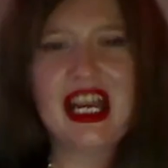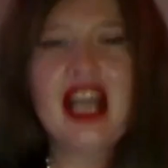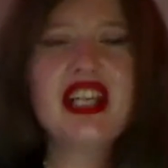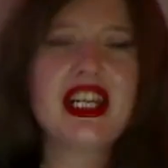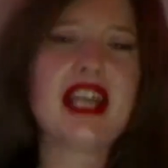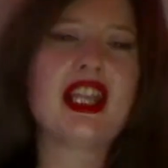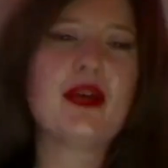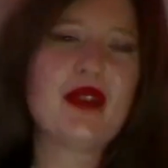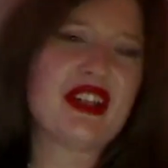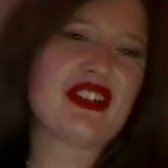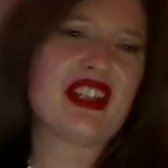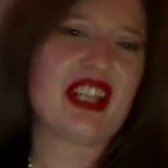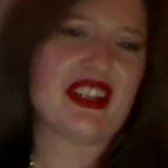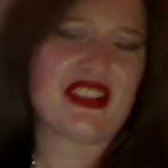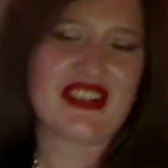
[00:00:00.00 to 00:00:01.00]
Yeah, that makes a
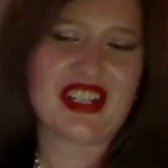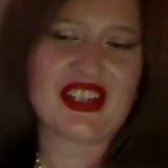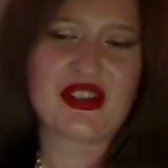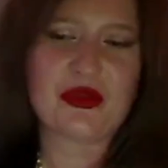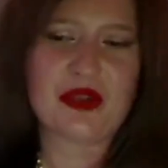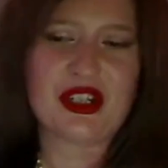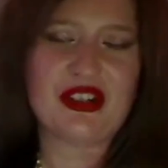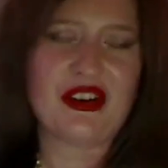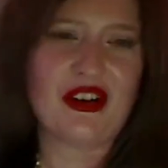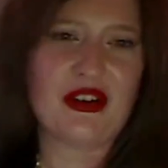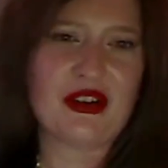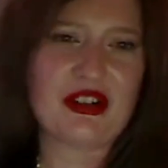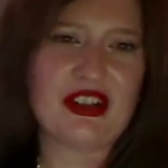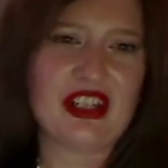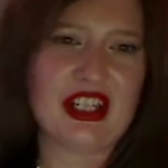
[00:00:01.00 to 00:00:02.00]
lot of sense when you
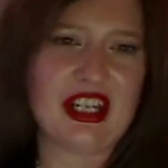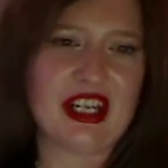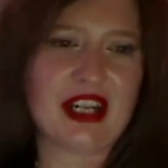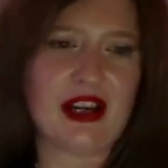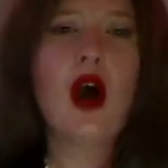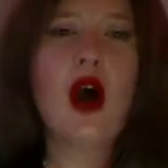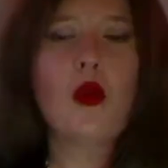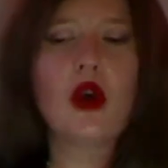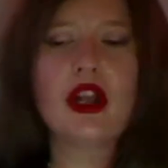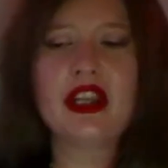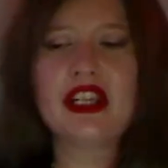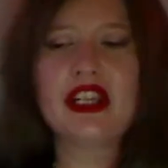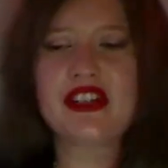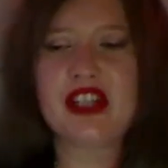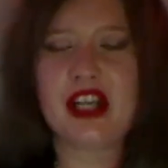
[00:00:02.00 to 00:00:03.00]
all click. Well,
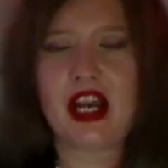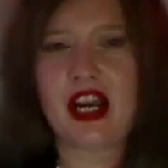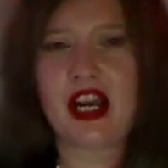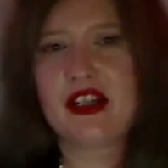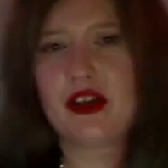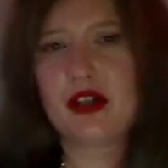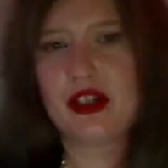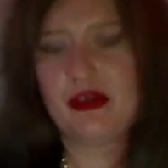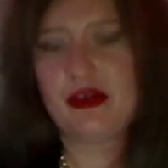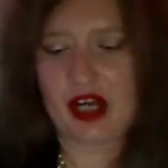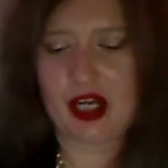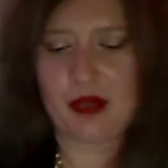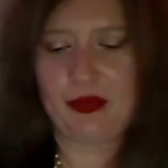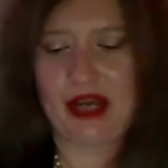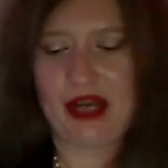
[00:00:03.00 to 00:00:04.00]
listen, I know you've
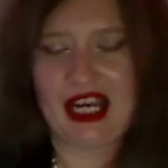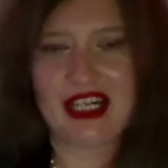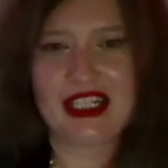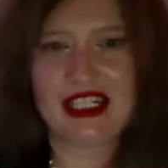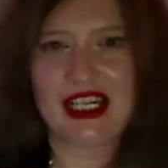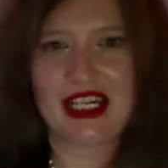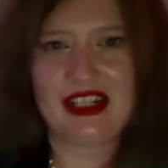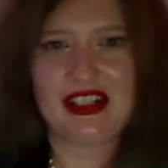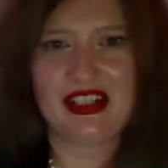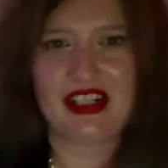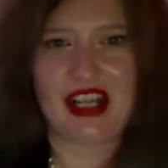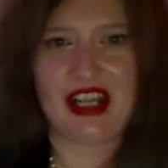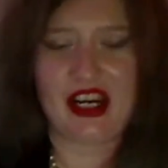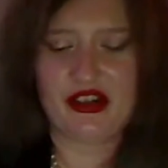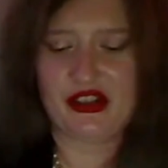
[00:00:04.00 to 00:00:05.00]
got a packed day
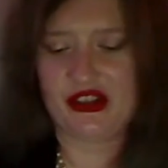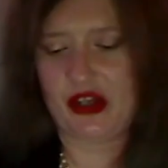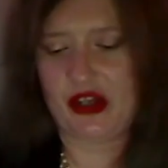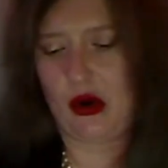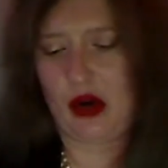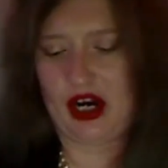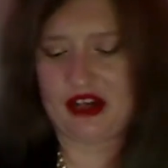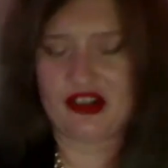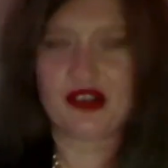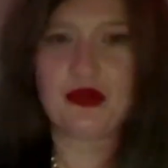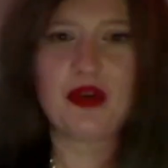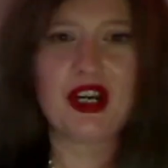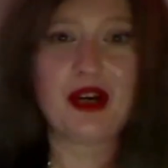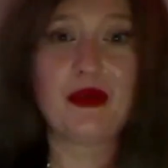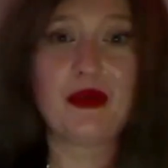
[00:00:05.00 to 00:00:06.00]
today, so I just
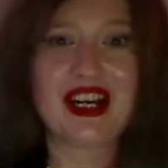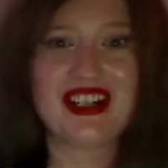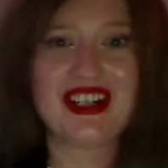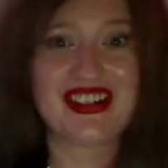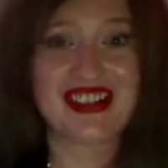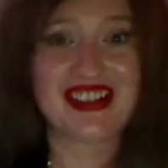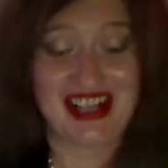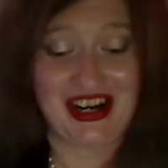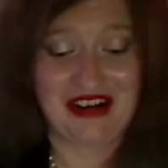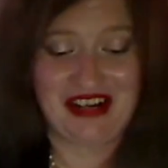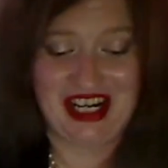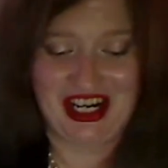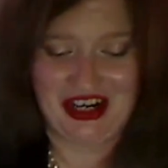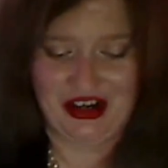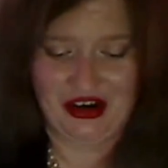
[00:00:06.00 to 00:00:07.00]
want to wind us down
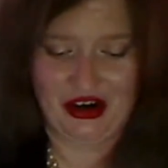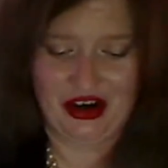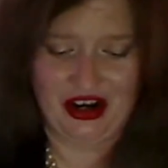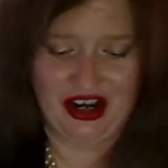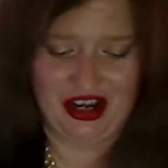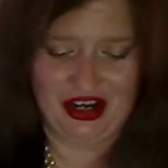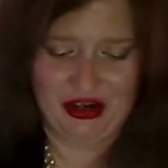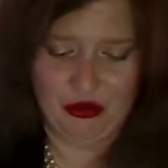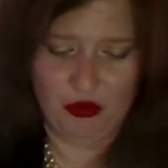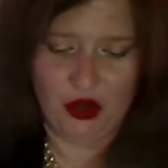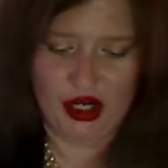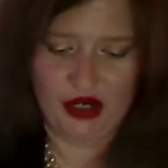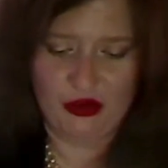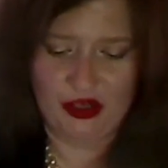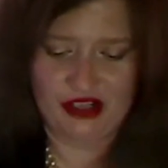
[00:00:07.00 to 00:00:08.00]
here on
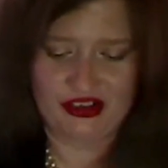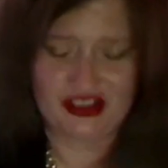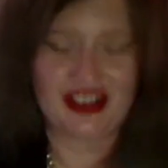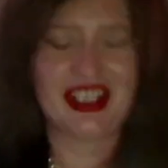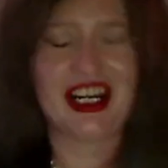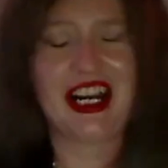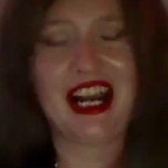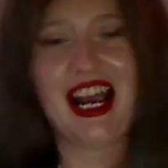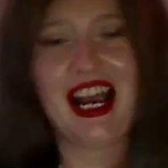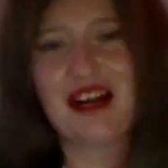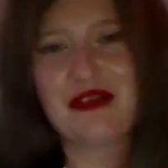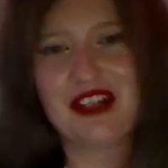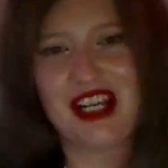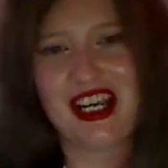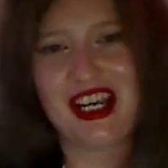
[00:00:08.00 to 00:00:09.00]
one question that I have
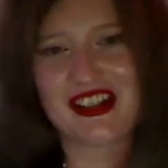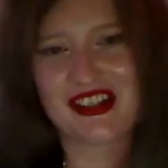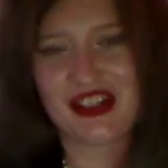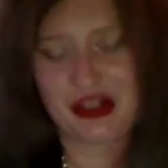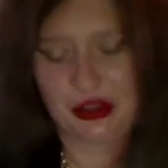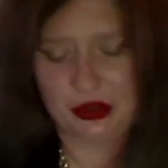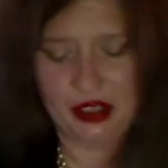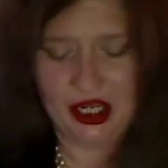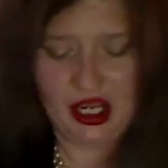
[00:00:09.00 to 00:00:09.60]
to ask you.